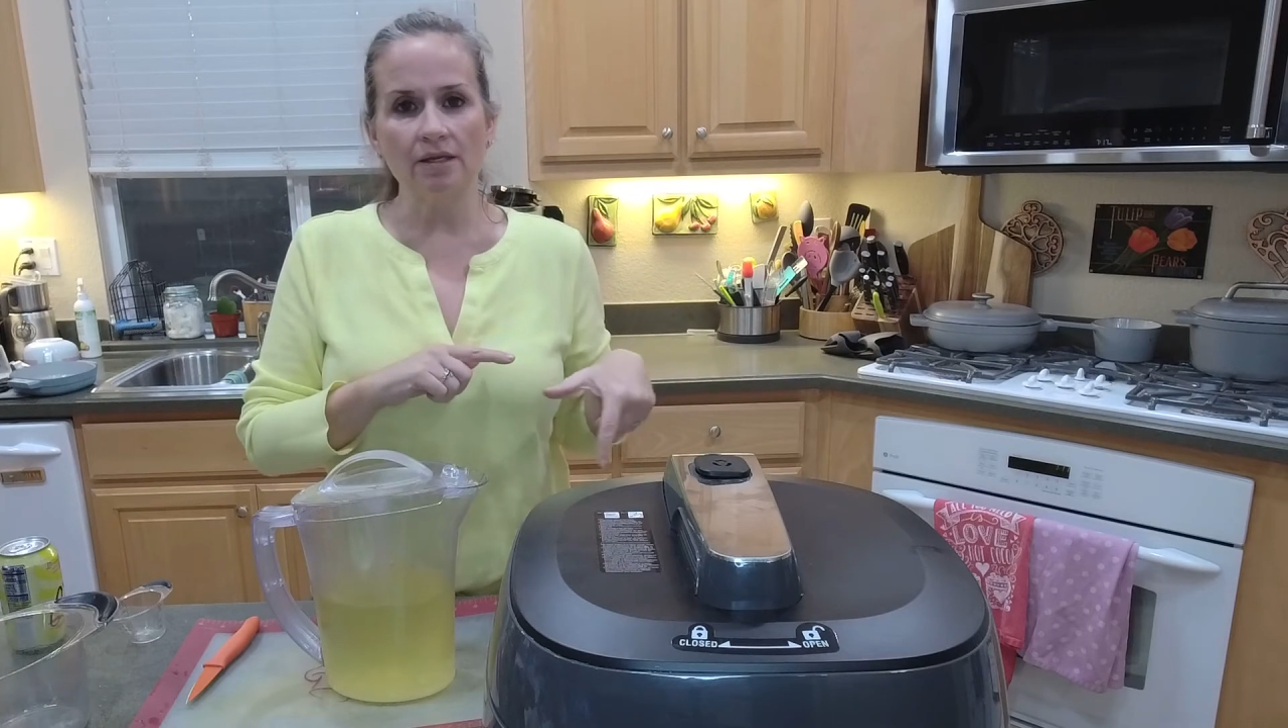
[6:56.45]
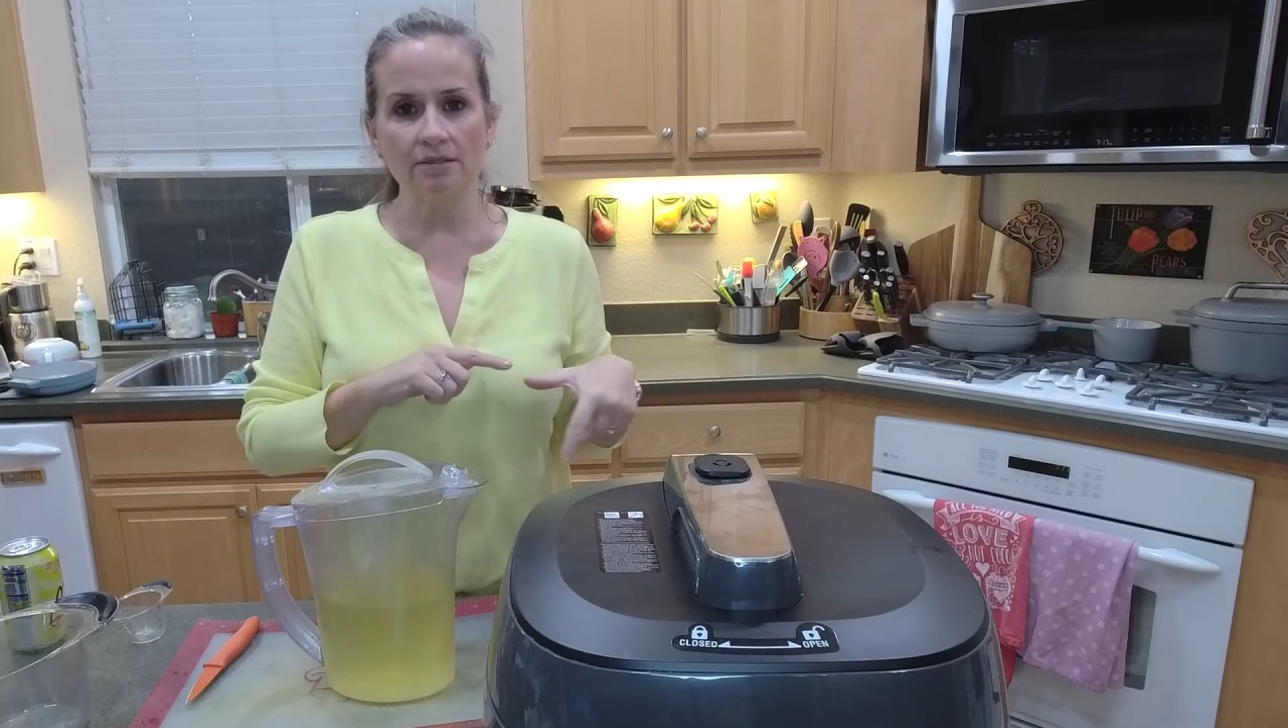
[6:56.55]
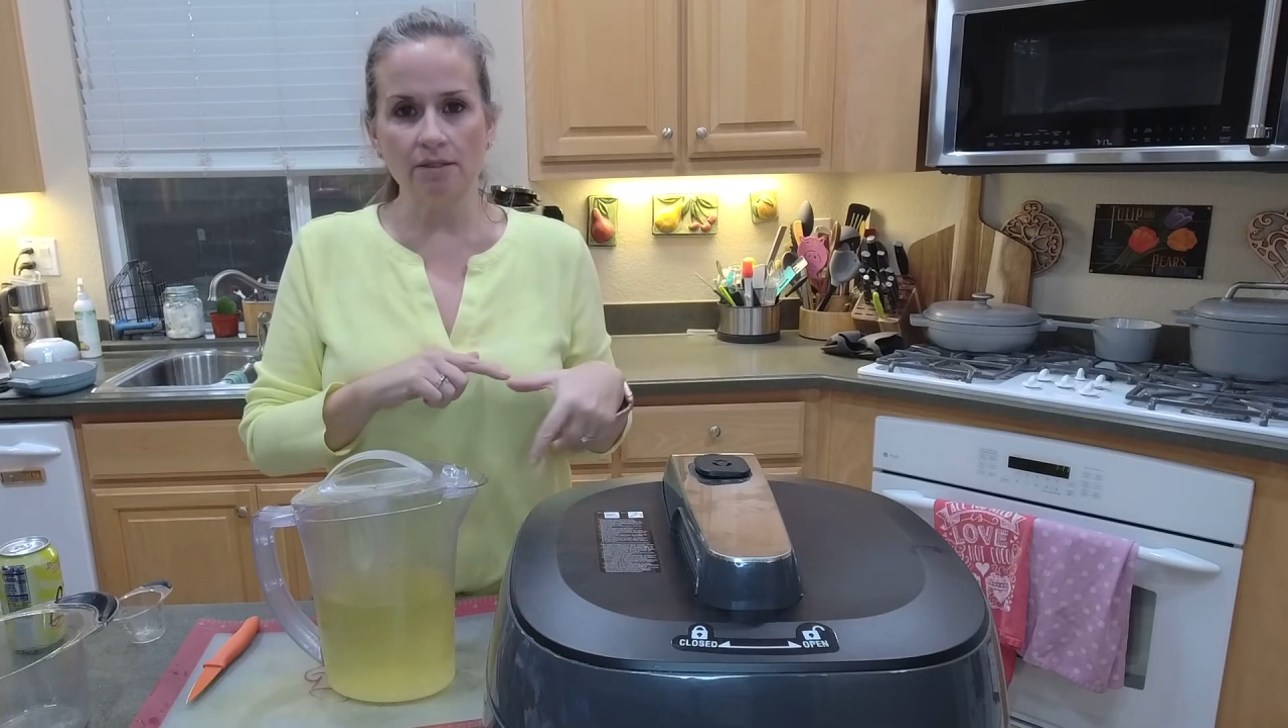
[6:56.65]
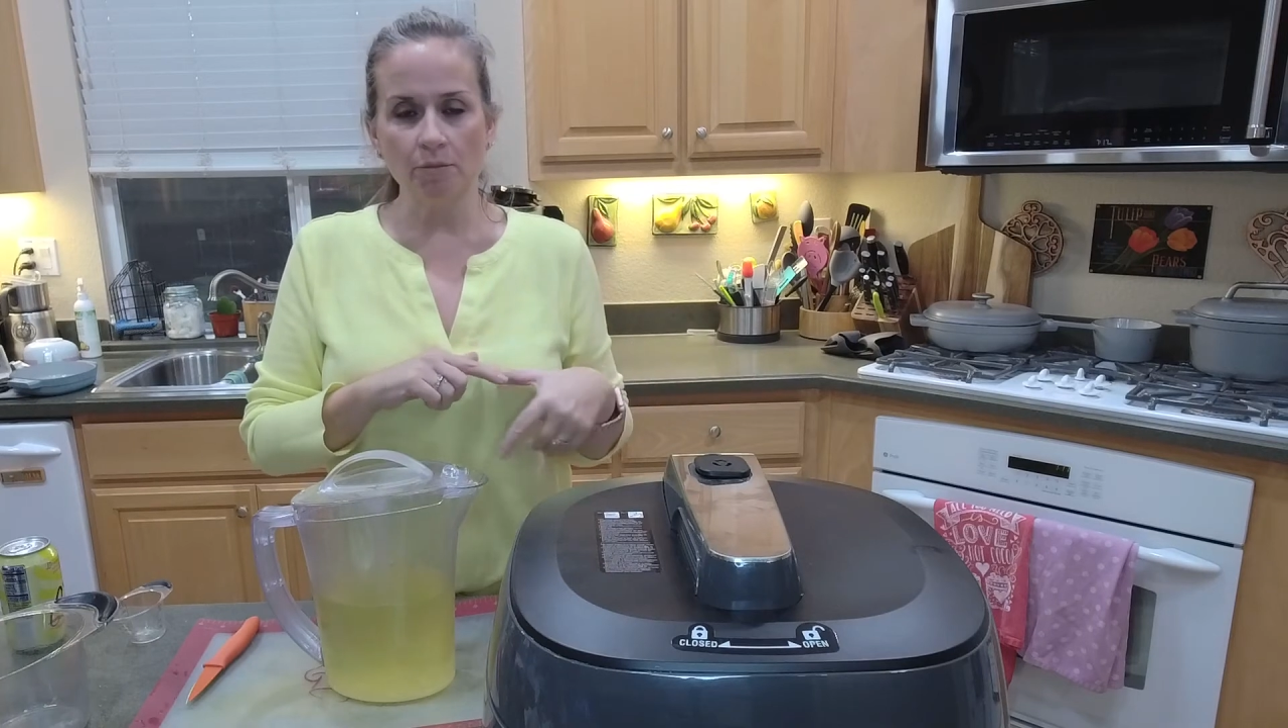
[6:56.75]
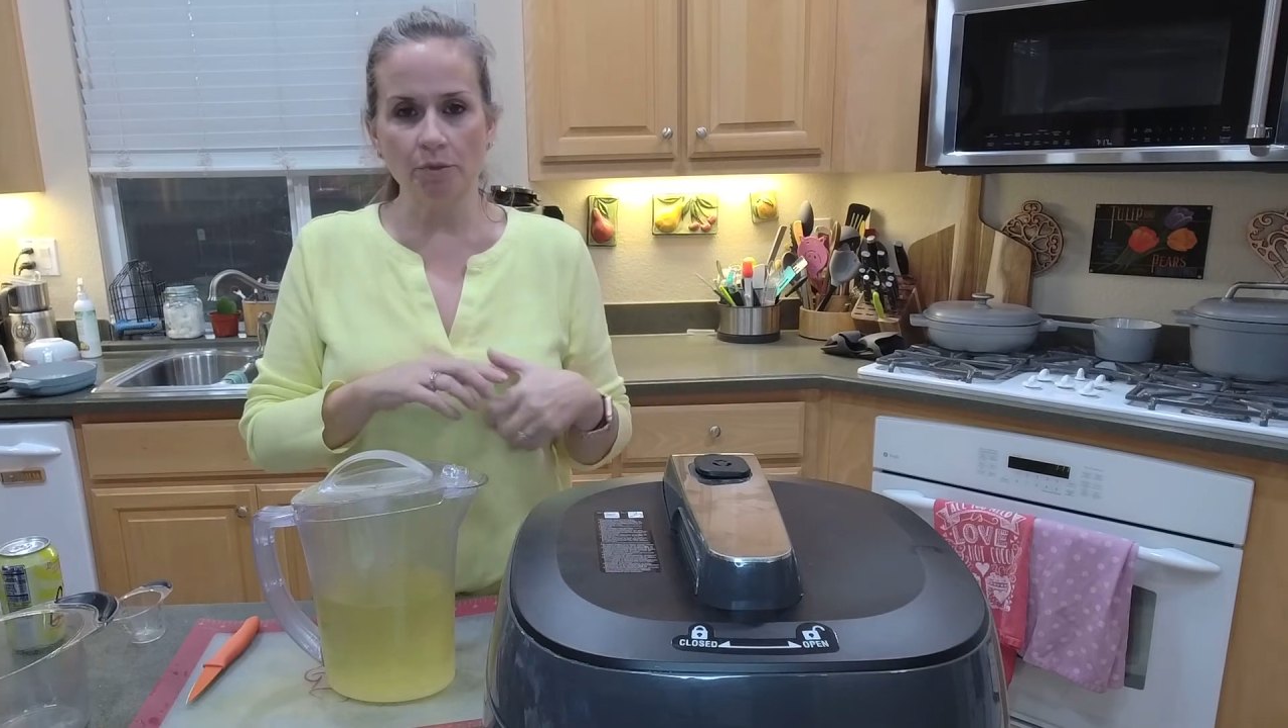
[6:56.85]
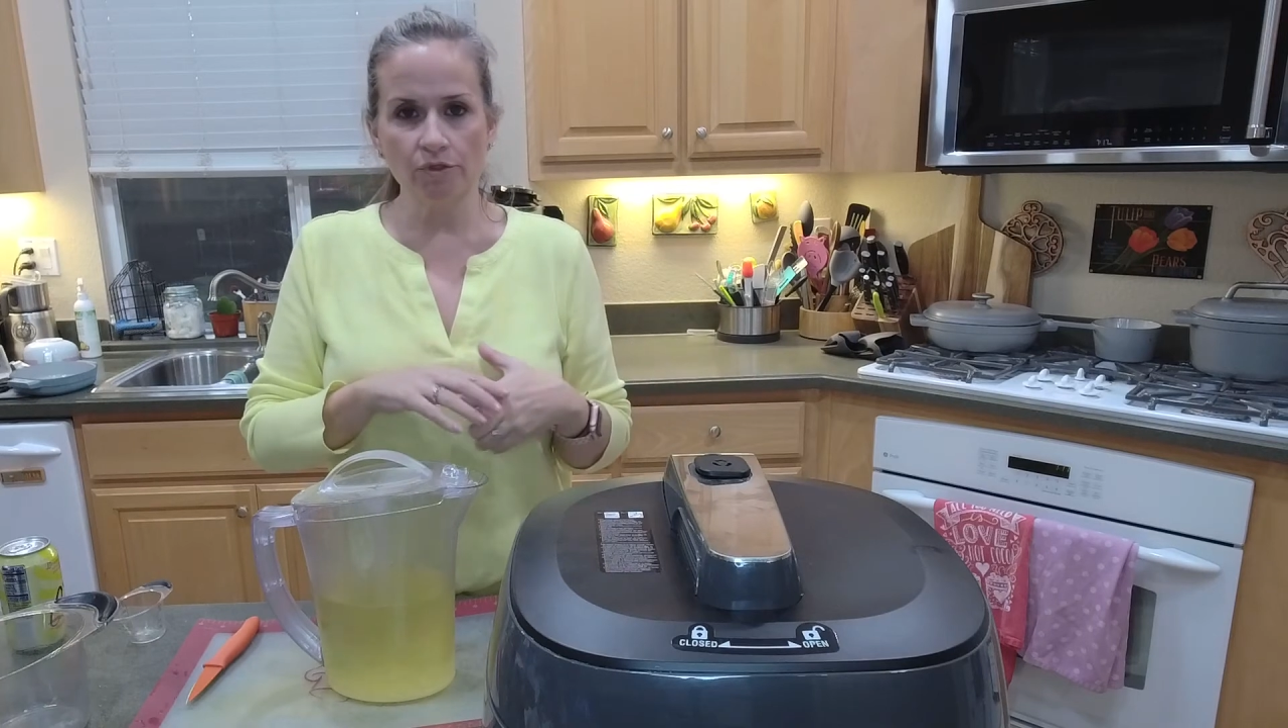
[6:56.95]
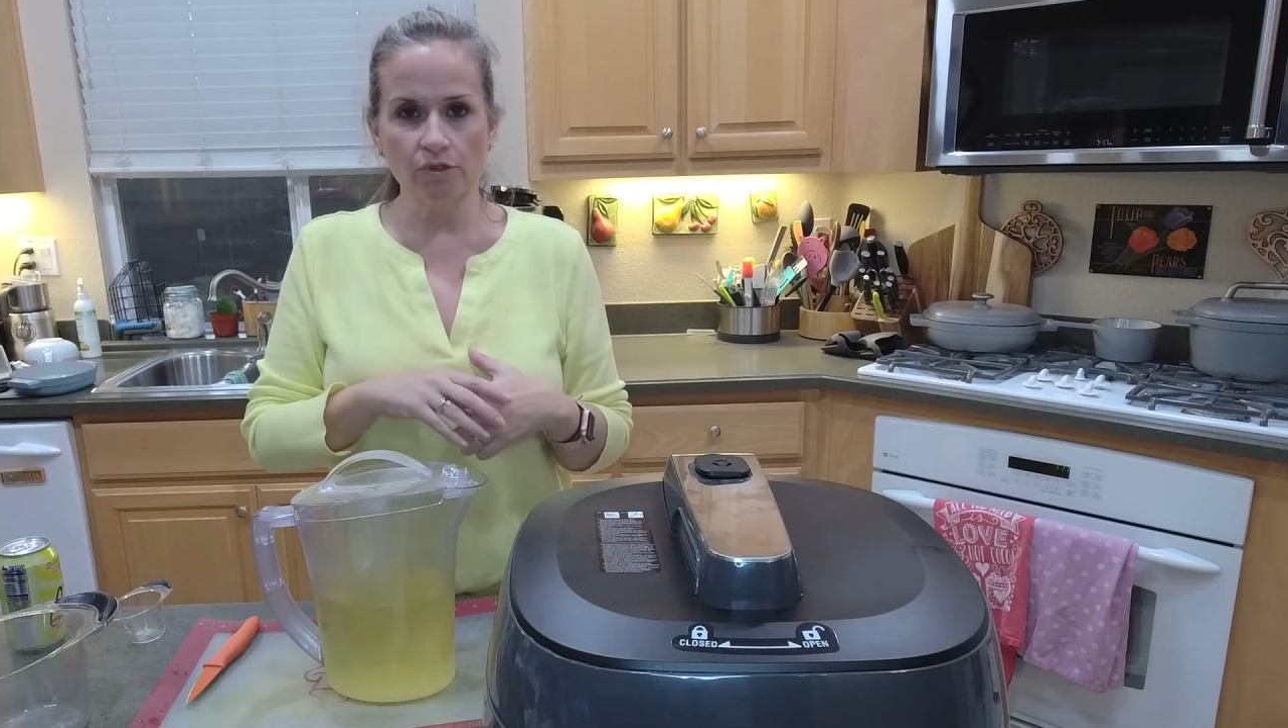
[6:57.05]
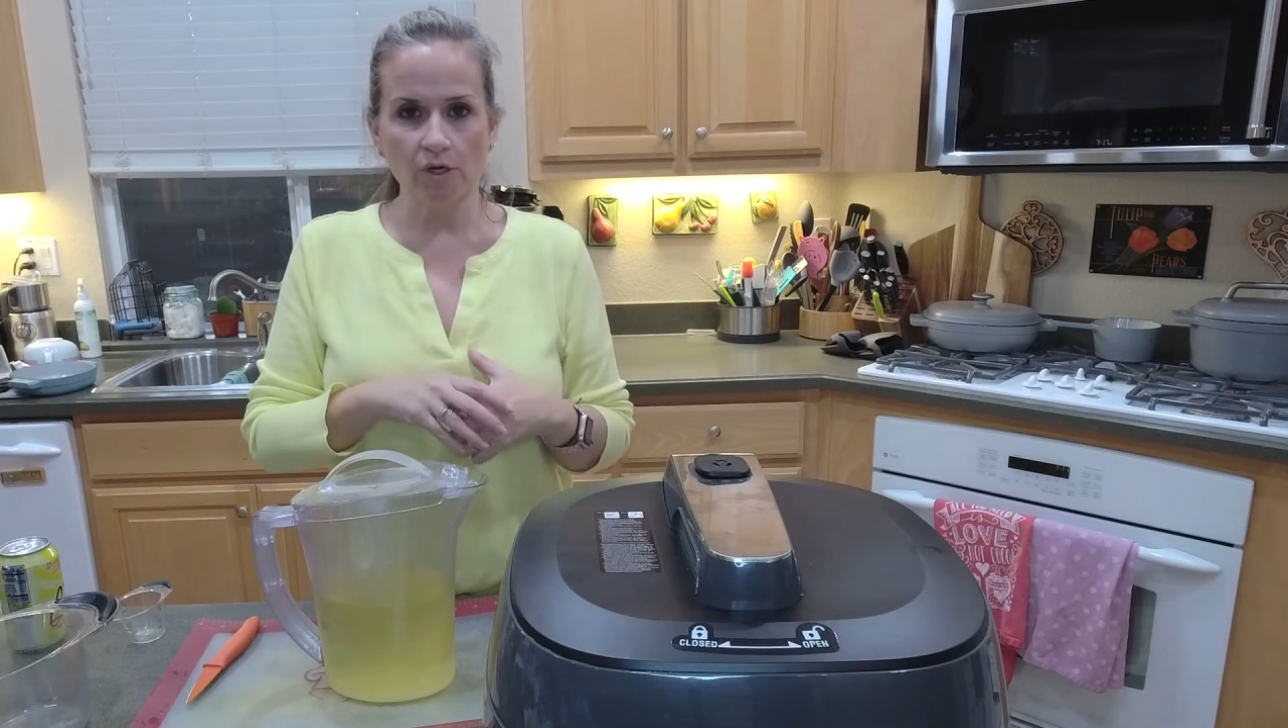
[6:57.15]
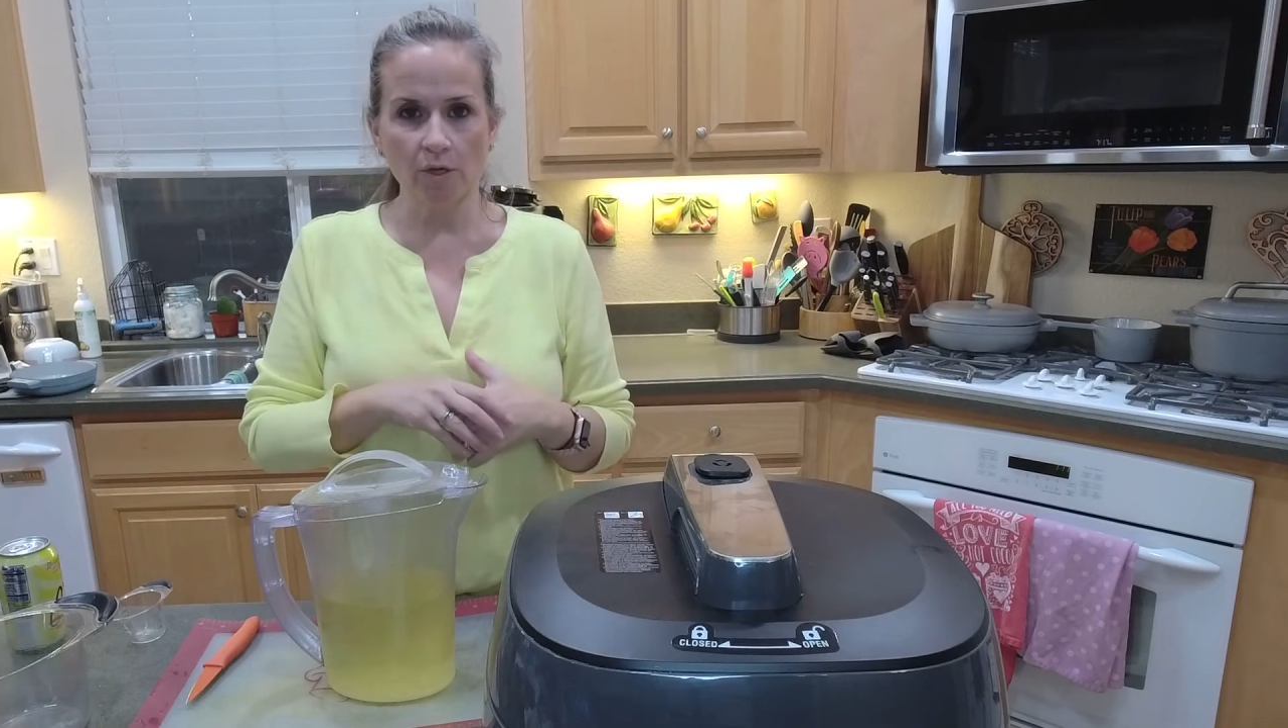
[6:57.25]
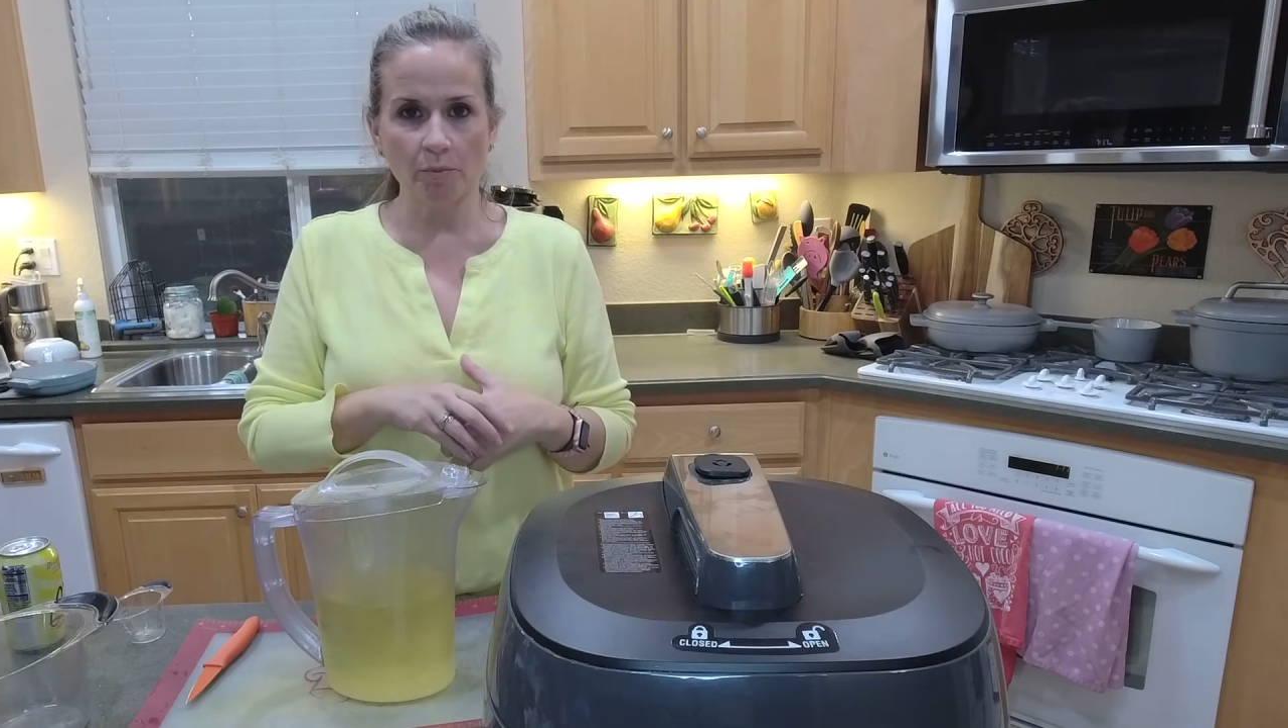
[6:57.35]
a simple
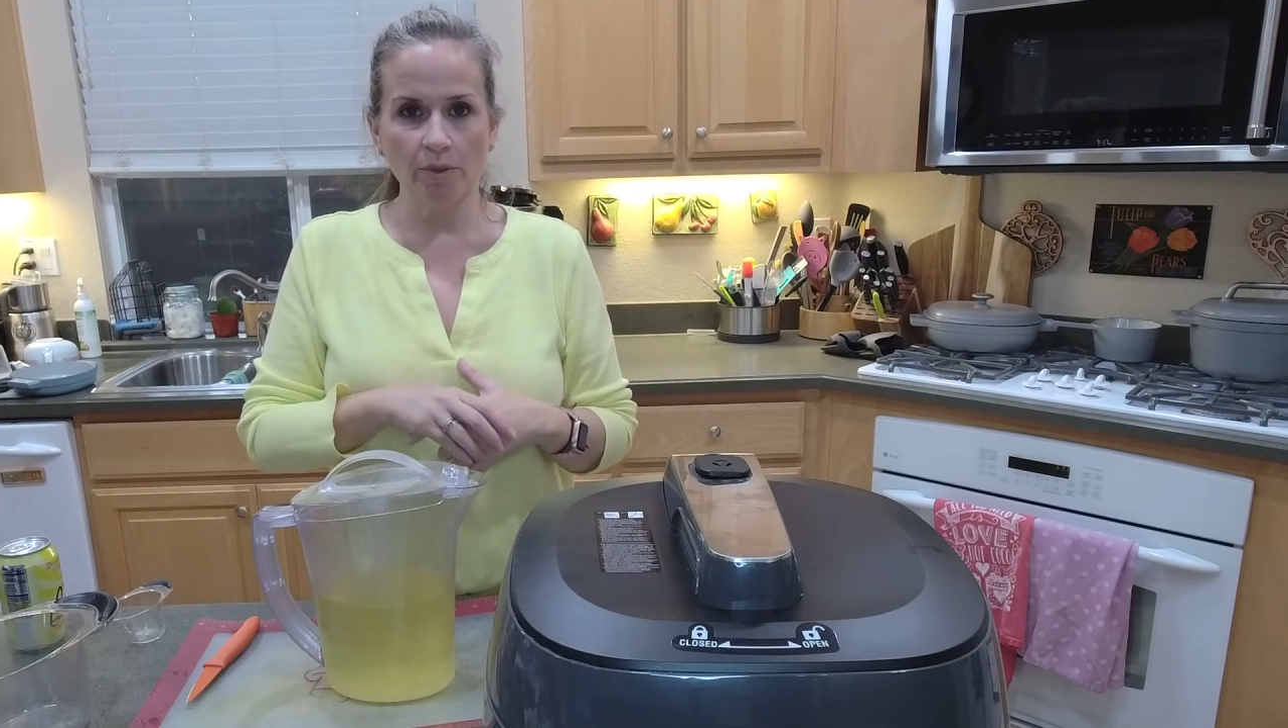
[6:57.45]
syrup.